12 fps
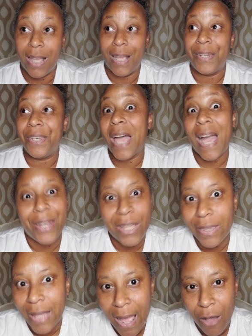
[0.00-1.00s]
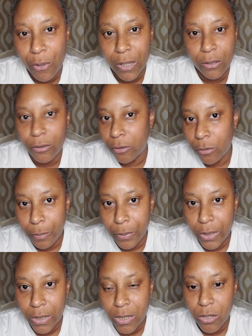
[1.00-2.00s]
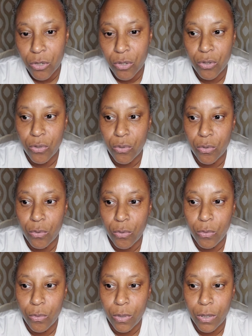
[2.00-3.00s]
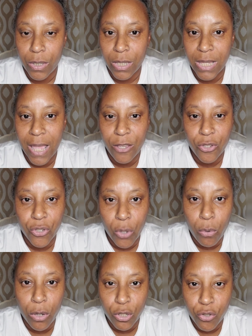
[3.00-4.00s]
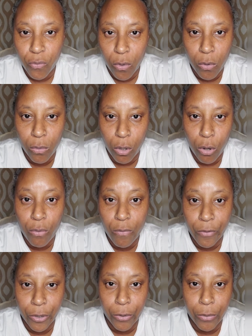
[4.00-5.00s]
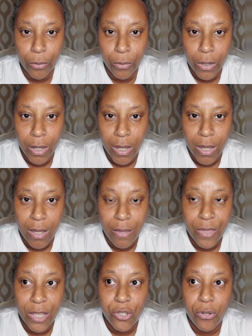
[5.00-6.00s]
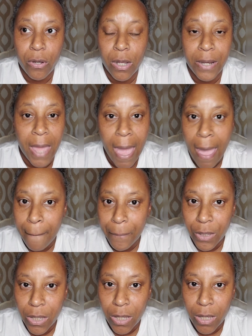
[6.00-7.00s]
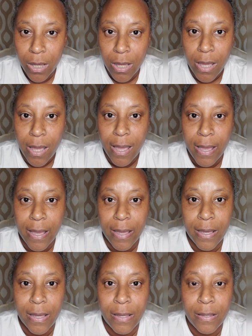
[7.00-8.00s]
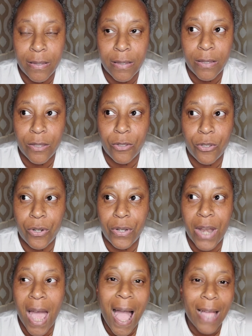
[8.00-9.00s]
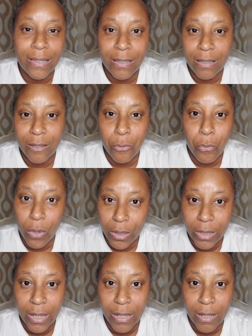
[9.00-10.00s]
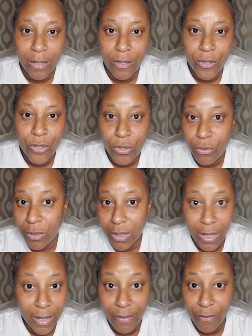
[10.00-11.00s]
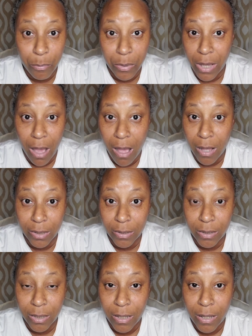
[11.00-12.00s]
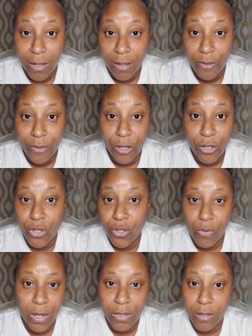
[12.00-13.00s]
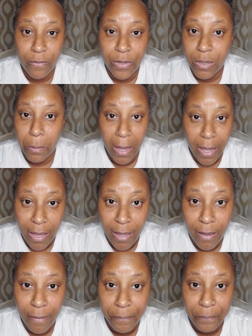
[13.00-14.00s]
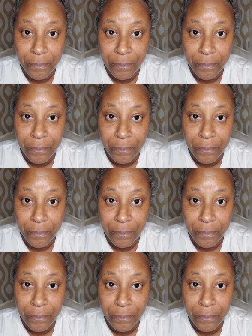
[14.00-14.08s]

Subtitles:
Not allowing lupus to take so control over you that you're unhappy and you're not willing to live beyond the constraints of its pain.